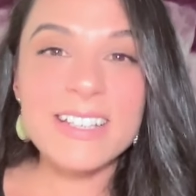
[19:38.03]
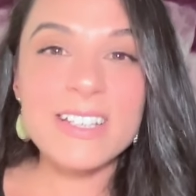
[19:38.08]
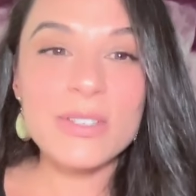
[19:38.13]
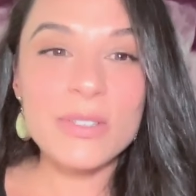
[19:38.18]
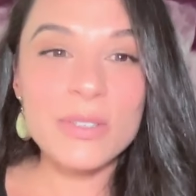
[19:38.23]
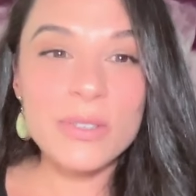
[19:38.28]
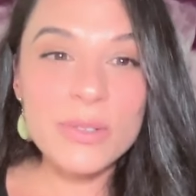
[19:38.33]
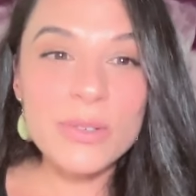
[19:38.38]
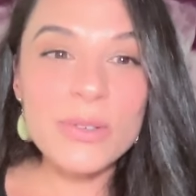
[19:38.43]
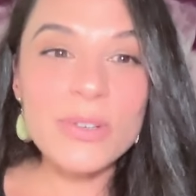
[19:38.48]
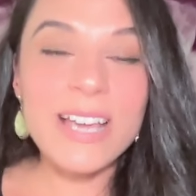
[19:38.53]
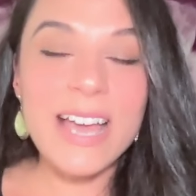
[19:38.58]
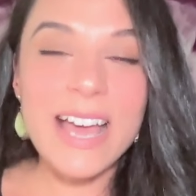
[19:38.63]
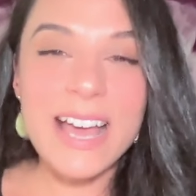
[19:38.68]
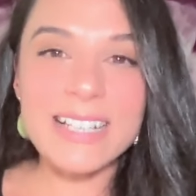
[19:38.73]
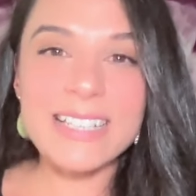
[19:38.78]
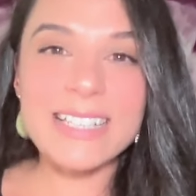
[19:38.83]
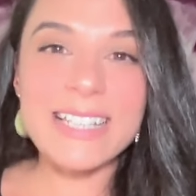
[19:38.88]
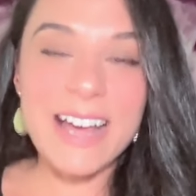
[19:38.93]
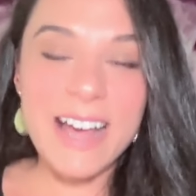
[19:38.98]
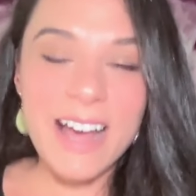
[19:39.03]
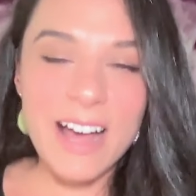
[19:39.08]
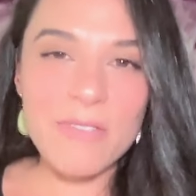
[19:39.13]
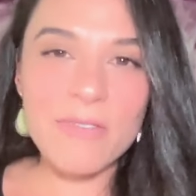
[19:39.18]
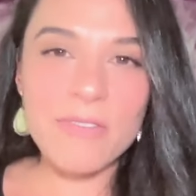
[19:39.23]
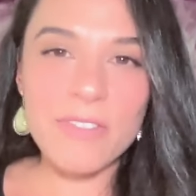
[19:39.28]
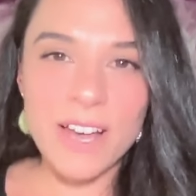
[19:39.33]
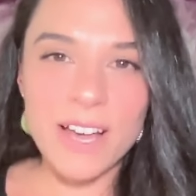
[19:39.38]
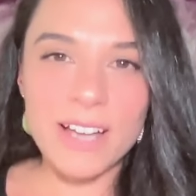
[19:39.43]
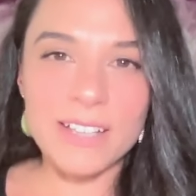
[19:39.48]
You get to
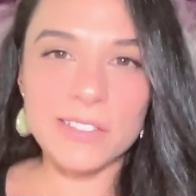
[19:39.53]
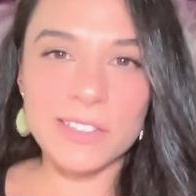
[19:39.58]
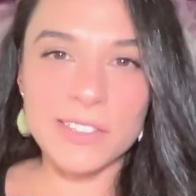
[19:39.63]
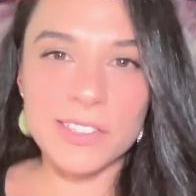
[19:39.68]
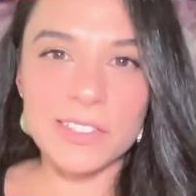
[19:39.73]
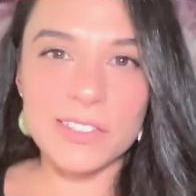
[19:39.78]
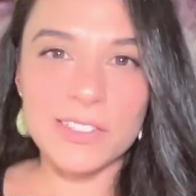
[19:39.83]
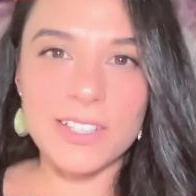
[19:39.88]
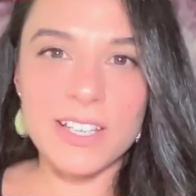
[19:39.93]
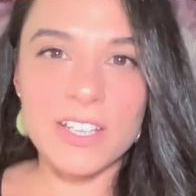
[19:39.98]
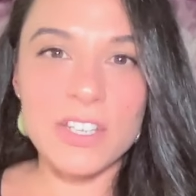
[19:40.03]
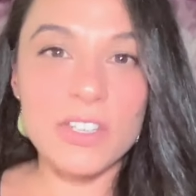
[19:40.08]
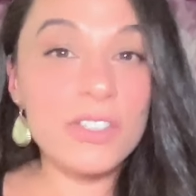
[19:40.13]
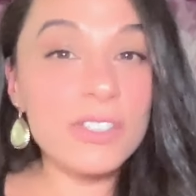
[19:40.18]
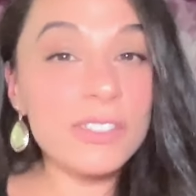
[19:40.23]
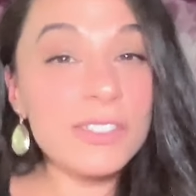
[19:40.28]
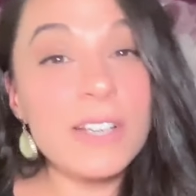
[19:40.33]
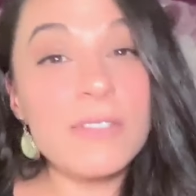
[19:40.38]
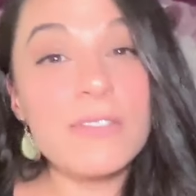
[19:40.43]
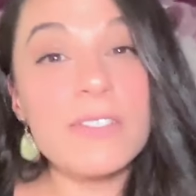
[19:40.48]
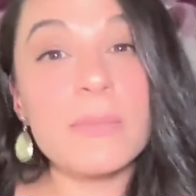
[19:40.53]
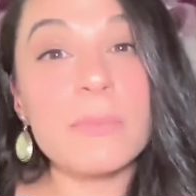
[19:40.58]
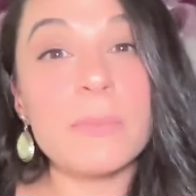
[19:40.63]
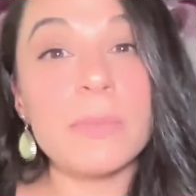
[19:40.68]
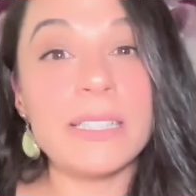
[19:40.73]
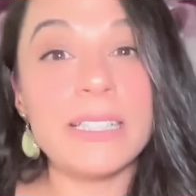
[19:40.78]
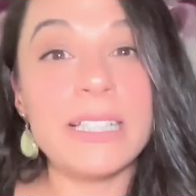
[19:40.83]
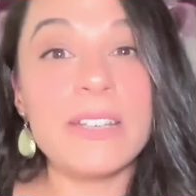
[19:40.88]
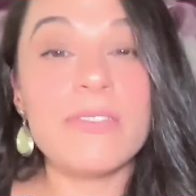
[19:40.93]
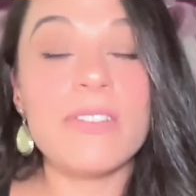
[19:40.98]
have that, sister. You just have to
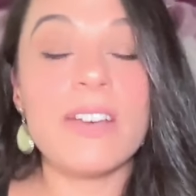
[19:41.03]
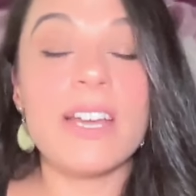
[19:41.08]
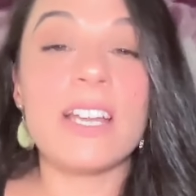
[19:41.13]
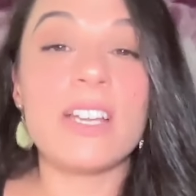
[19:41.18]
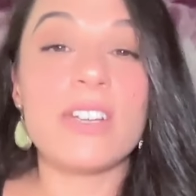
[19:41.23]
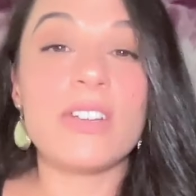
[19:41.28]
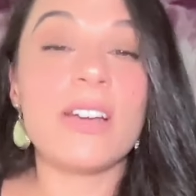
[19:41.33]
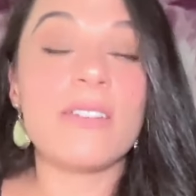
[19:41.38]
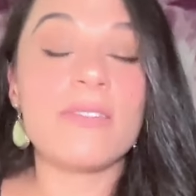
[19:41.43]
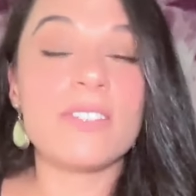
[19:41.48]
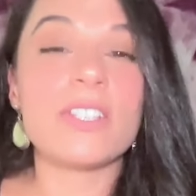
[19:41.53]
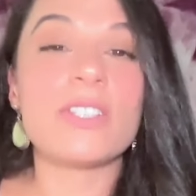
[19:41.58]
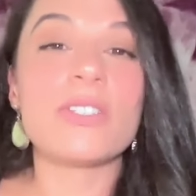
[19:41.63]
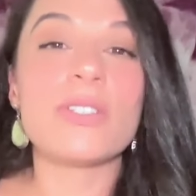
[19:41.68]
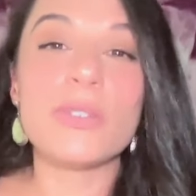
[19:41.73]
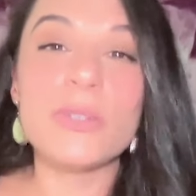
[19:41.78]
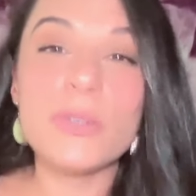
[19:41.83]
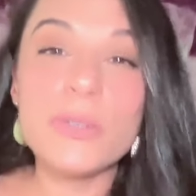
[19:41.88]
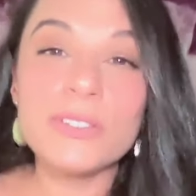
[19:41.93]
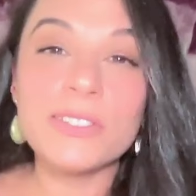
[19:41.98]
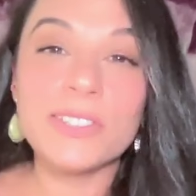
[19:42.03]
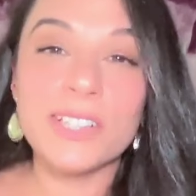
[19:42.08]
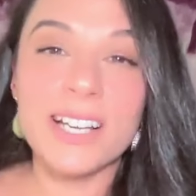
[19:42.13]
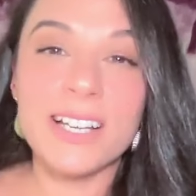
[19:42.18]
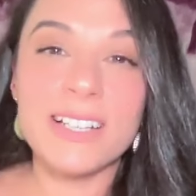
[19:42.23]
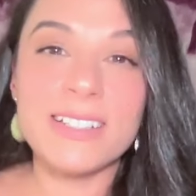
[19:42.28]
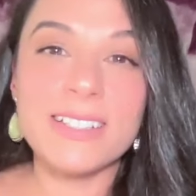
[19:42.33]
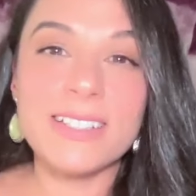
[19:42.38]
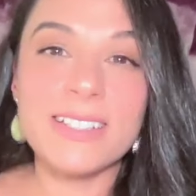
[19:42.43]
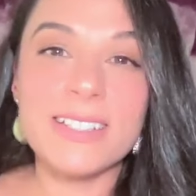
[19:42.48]
believe it and you have to choose
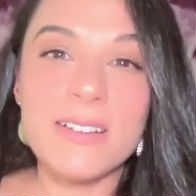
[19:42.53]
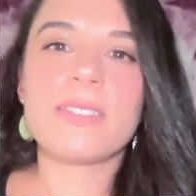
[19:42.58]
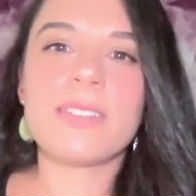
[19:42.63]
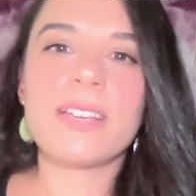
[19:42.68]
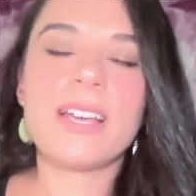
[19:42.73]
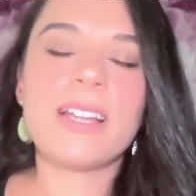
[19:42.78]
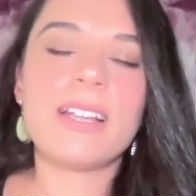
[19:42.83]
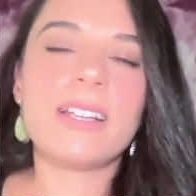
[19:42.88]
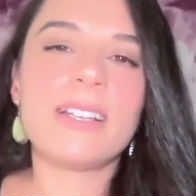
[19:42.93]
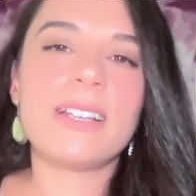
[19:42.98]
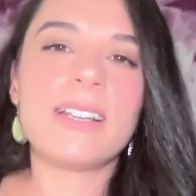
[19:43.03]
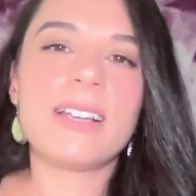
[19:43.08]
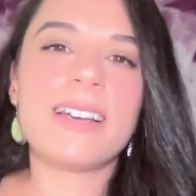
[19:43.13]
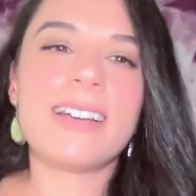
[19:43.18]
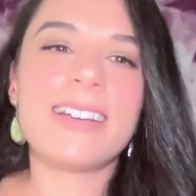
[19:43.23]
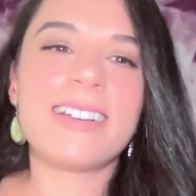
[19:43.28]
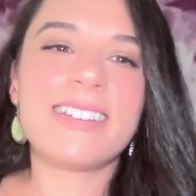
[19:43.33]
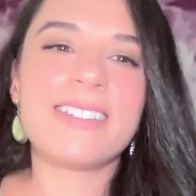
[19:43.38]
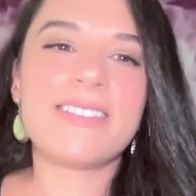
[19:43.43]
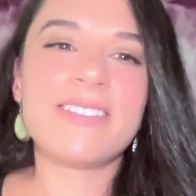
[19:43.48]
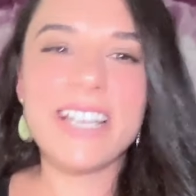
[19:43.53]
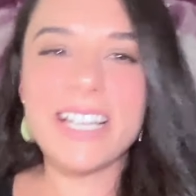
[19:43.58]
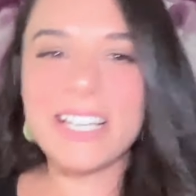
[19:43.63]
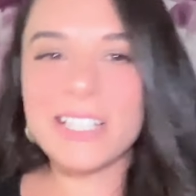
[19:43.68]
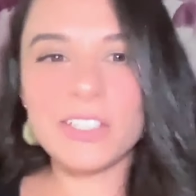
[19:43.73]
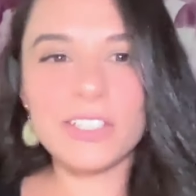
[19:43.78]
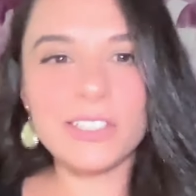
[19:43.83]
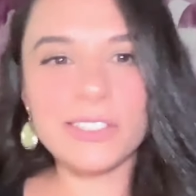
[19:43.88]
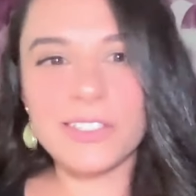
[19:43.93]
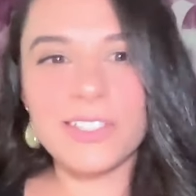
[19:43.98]
it. And We
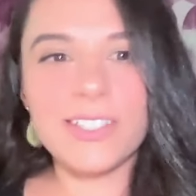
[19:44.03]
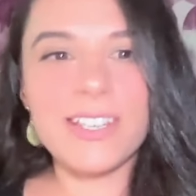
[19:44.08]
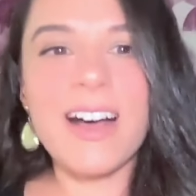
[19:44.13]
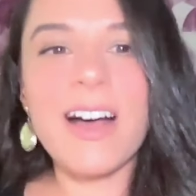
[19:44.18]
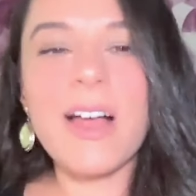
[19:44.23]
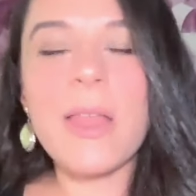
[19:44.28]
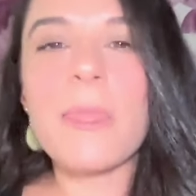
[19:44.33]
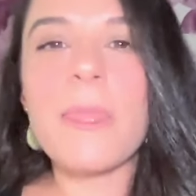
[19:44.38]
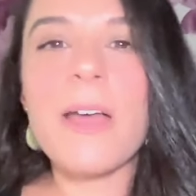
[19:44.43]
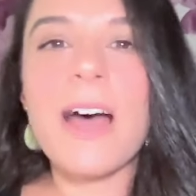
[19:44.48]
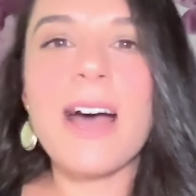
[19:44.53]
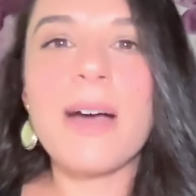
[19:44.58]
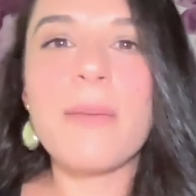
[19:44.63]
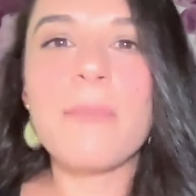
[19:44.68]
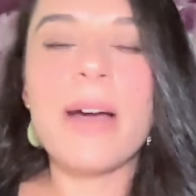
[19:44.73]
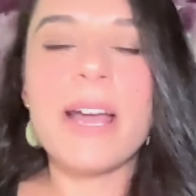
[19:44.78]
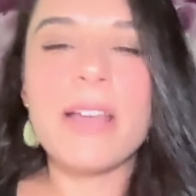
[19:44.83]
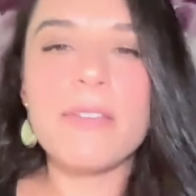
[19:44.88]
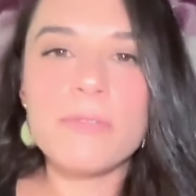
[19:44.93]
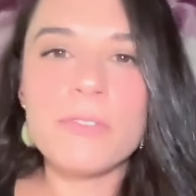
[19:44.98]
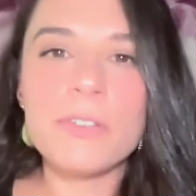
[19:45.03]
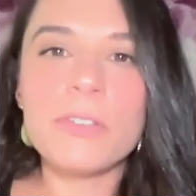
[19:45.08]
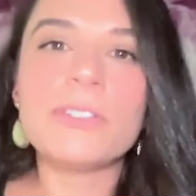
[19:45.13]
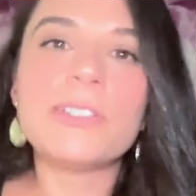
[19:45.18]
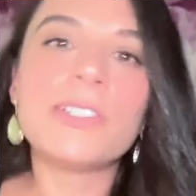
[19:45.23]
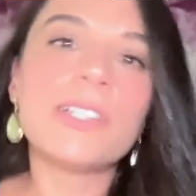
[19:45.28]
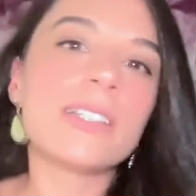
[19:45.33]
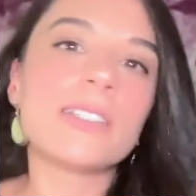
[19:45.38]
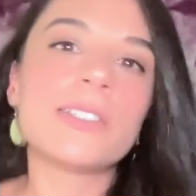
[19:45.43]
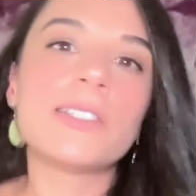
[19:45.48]
can just start that by
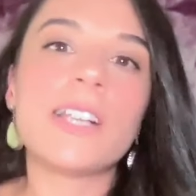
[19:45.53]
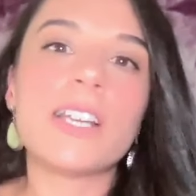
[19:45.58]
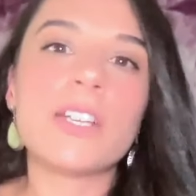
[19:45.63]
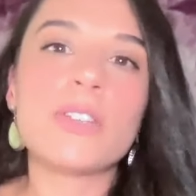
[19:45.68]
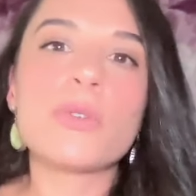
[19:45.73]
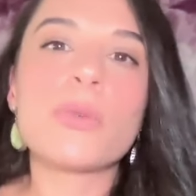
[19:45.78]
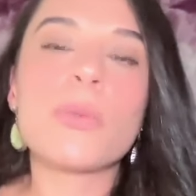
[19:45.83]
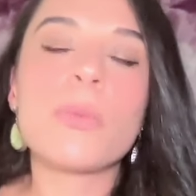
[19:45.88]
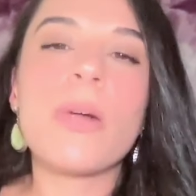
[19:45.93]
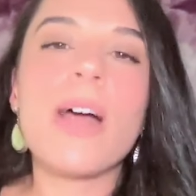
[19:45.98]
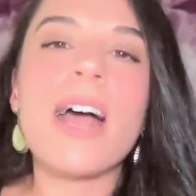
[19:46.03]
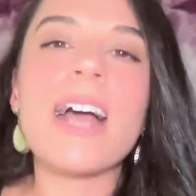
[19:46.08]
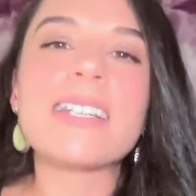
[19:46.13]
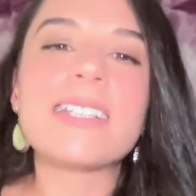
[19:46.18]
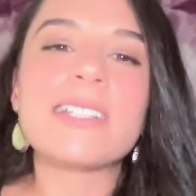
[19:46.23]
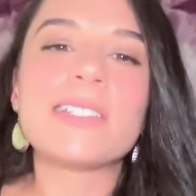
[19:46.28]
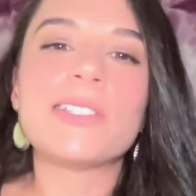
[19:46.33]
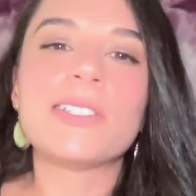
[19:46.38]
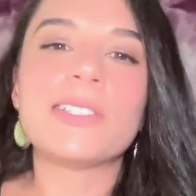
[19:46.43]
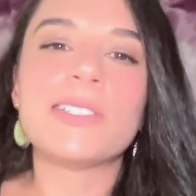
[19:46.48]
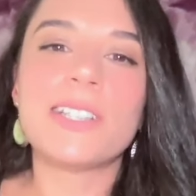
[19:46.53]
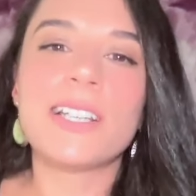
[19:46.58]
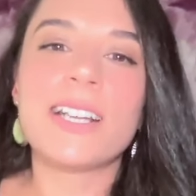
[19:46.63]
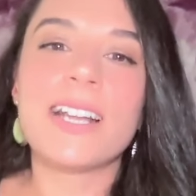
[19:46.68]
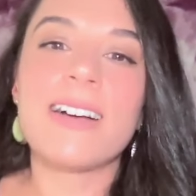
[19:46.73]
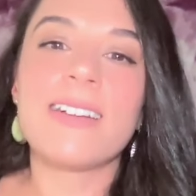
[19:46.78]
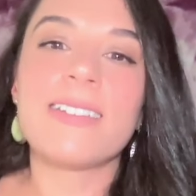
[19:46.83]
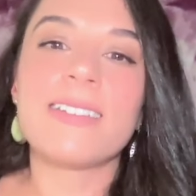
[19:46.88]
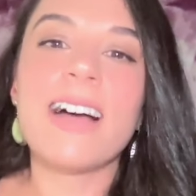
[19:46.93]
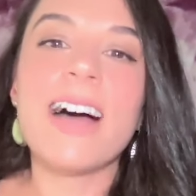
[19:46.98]
infusing sensual practices in
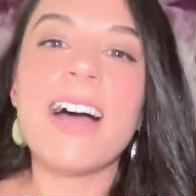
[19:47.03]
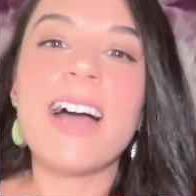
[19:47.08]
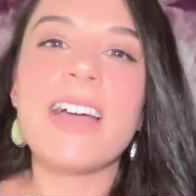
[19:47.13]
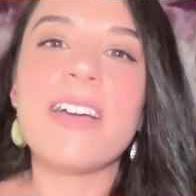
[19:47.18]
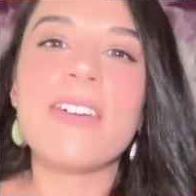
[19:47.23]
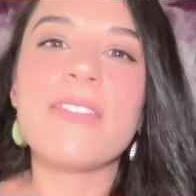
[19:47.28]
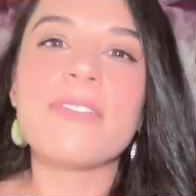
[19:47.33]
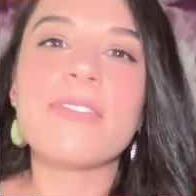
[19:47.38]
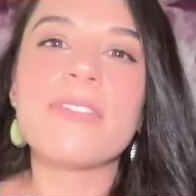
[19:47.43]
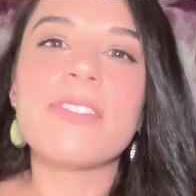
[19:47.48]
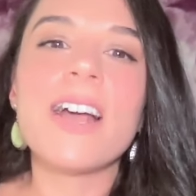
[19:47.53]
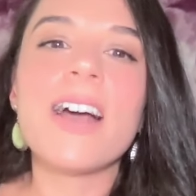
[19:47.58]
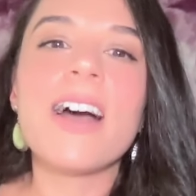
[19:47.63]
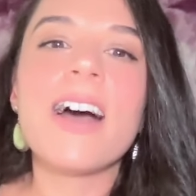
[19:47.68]
our life.